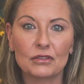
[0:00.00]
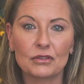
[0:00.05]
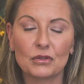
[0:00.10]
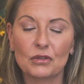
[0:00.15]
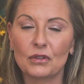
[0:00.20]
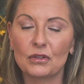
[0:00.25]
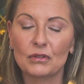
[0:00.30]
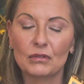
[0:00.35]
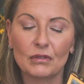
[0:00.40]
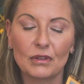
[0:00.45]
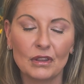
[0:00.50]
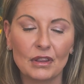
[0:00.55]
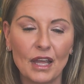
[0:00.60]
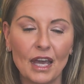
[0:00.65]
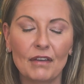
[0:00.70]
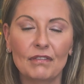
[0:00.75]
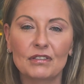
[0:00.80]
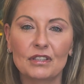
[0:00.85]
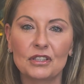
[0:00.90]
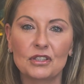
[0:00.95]
So your
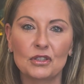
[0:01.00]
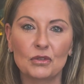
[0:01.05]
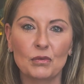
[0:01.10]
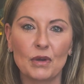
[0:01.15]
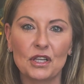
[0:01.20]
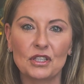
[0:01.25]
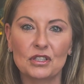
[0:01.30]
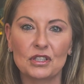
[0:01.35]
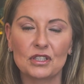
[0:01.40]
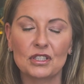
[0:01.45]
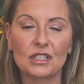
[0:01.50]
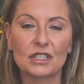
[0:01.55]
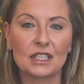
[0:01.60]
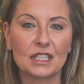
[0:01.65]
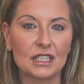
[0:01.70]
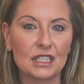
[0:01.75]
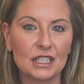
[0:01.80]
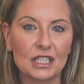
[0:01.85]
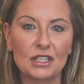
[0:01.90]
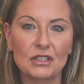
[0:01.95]
life situation just
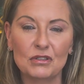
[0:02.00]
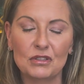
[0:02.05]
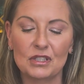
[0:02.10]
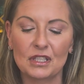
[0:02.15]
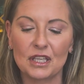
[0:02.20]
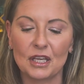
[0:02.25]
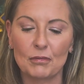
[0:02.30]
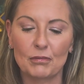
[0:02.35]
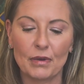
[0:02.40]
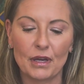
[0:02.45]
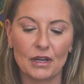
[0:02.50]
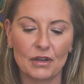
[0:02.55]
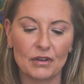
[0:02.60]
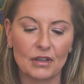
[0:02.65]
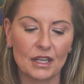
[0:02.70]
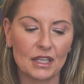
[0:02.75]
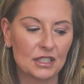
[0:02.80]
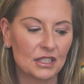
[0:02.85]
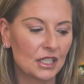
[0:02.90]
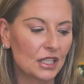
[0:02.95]
continues to get better
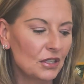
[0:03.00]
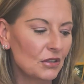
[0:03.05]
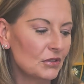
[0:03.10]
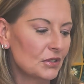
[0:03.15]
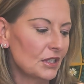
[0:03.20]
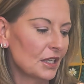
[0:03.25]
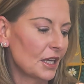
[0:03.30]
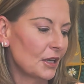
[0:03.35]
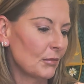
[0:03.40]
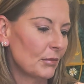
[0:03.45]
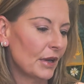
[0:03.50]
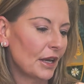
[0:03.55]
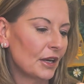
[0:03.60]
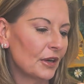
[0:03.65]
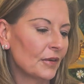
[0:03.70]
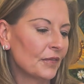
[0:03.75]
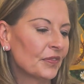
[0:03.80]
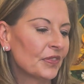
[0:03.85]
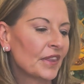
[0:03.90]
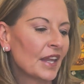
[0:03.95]
and continues to get
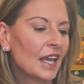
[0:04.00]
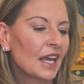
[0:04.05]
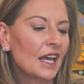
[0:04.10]
better.